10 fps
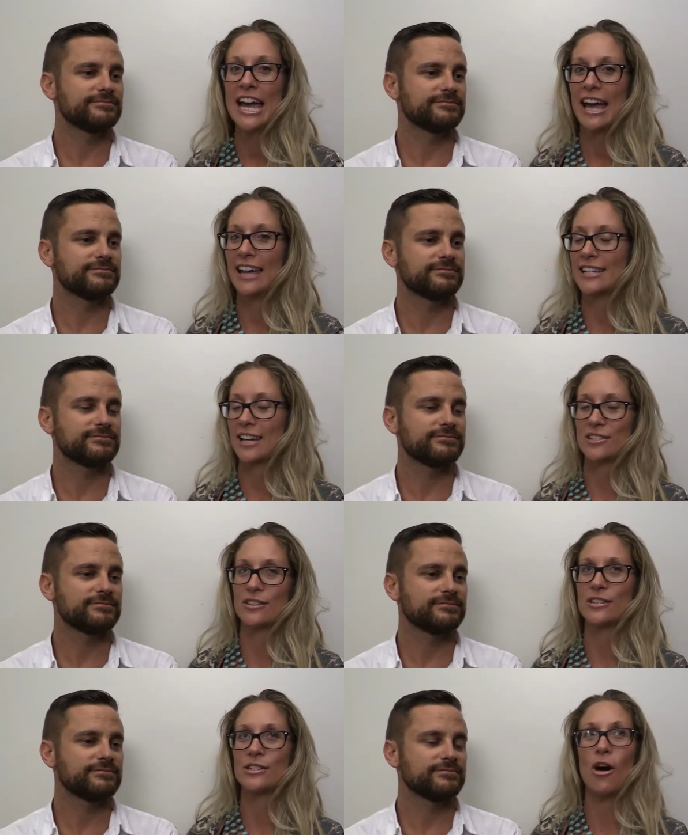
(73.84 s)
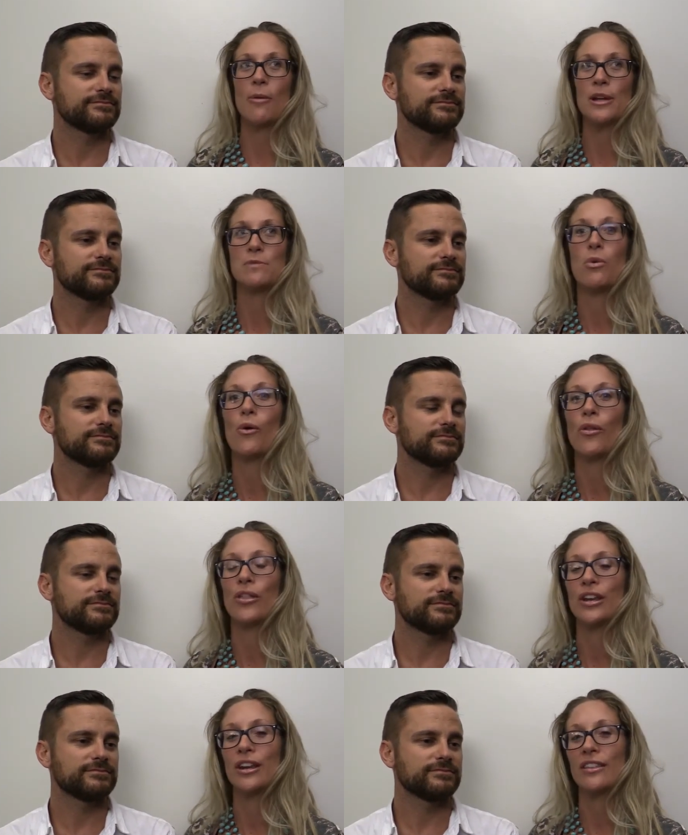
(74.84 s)
Speaker 1: he touches on so much more
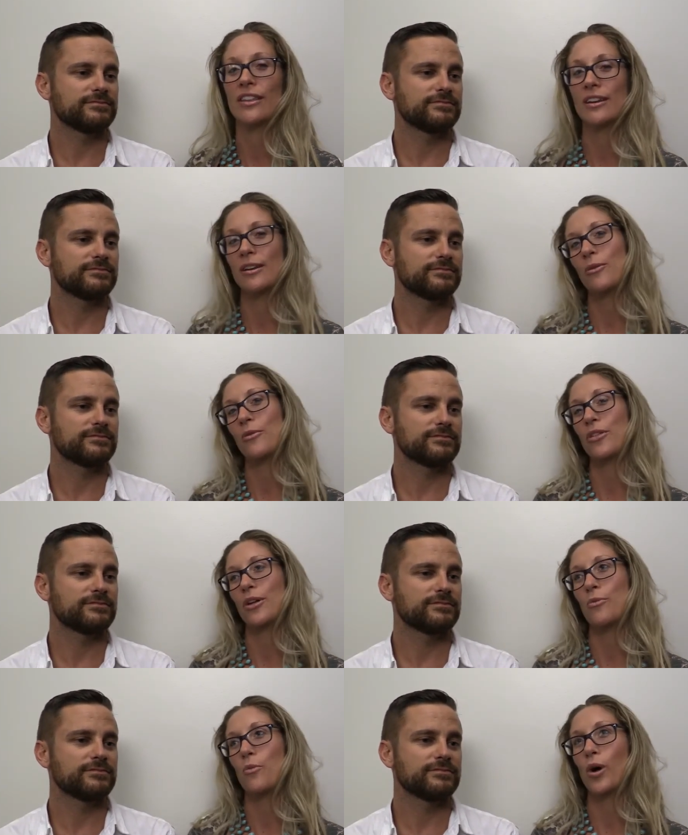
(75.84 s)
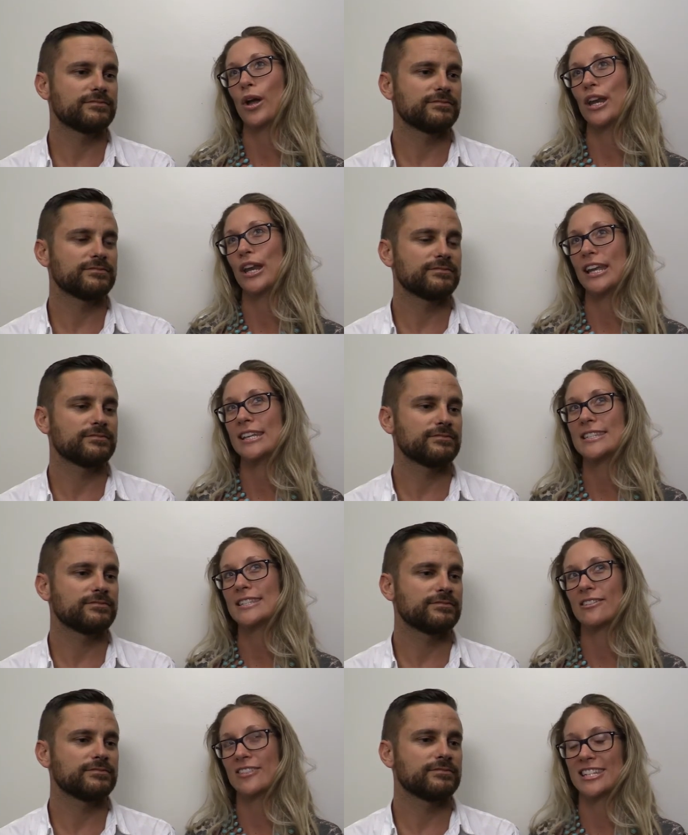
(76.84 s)
than than than what
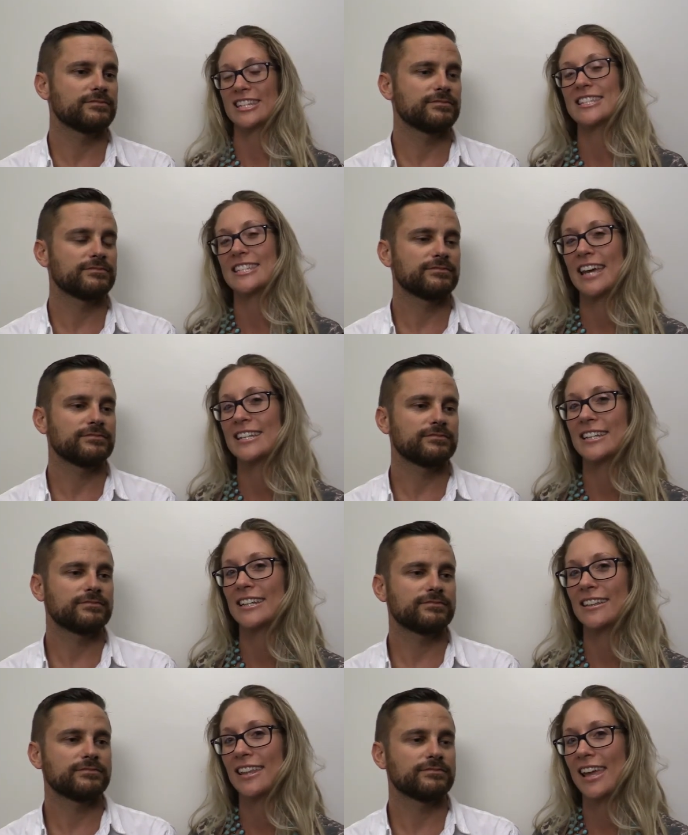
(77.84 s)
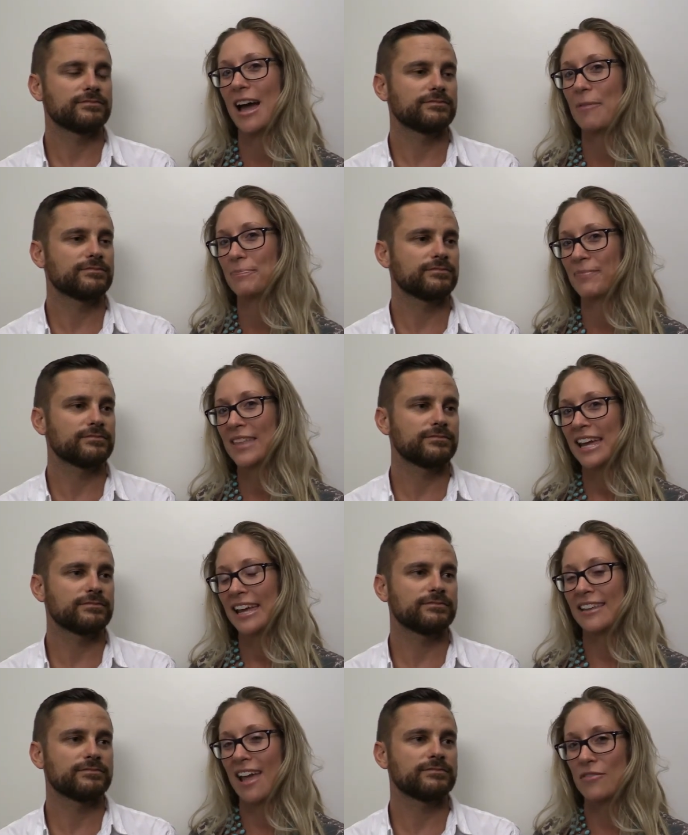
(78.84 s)
is originally stated in
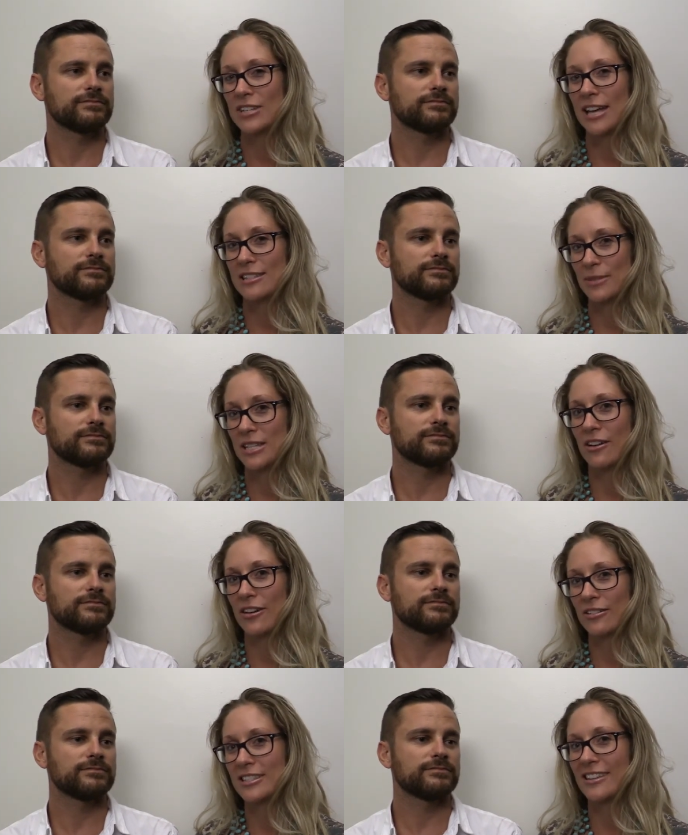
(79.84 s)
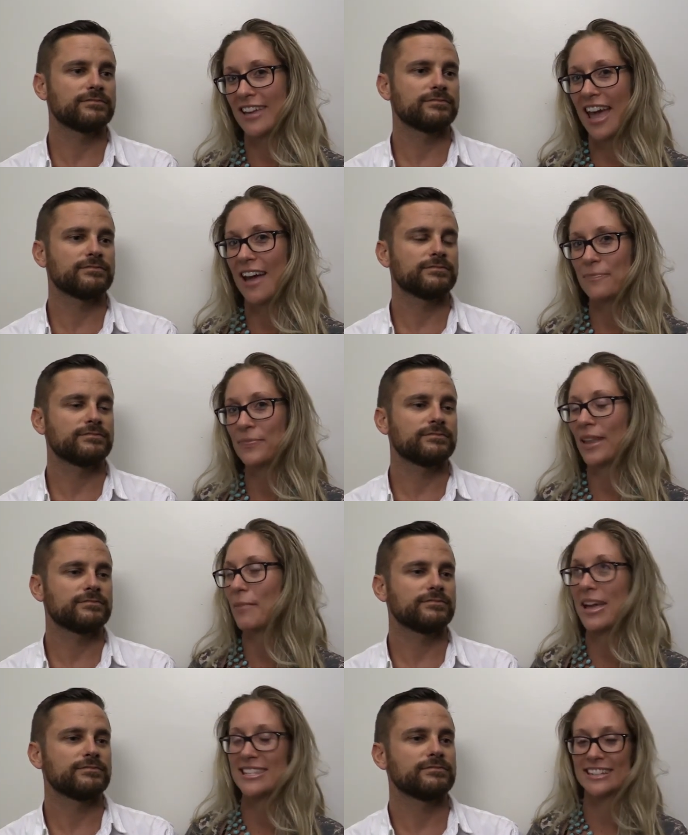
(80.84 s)
the, in the advertising materials. So yeah,
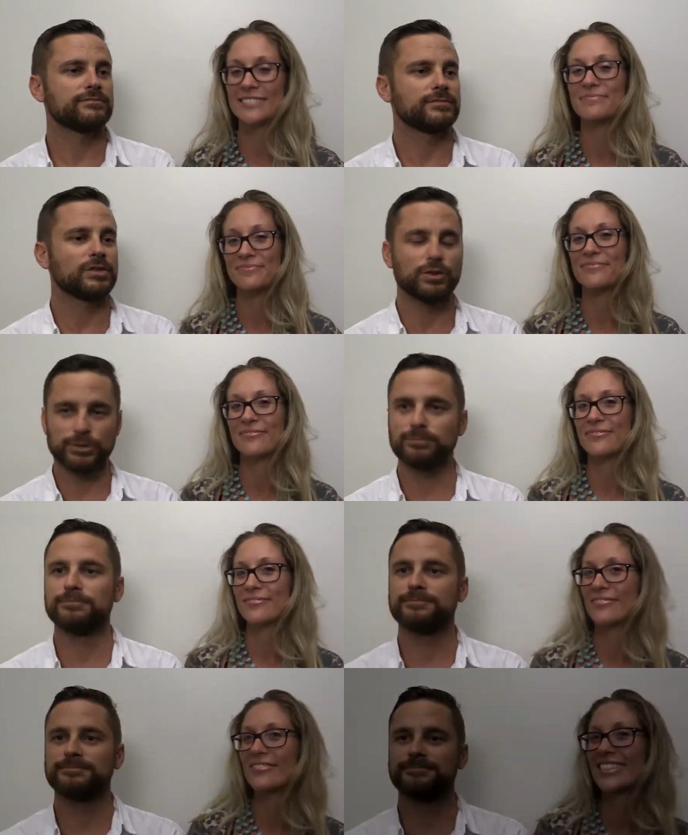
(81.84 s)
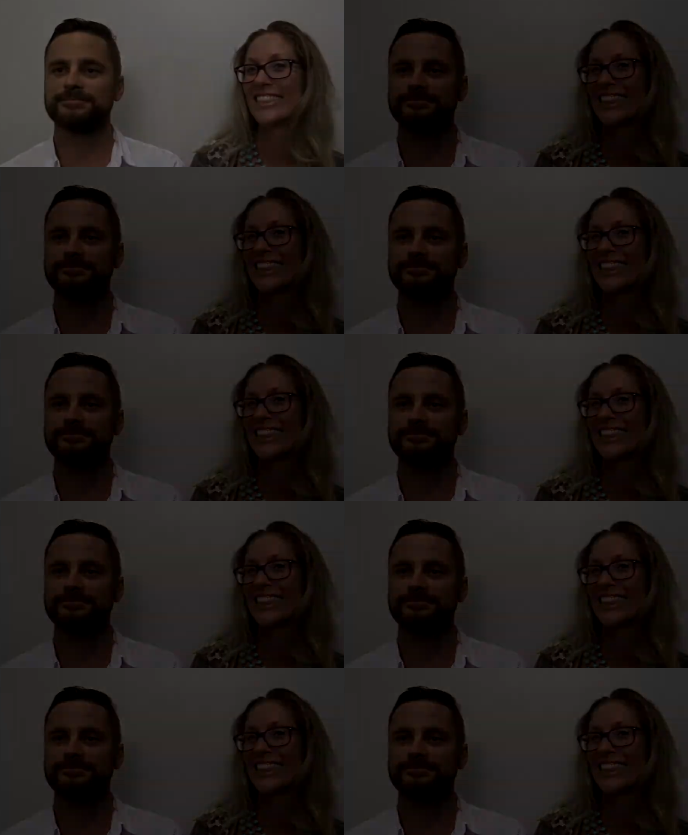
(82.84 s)
amazing. Awesome.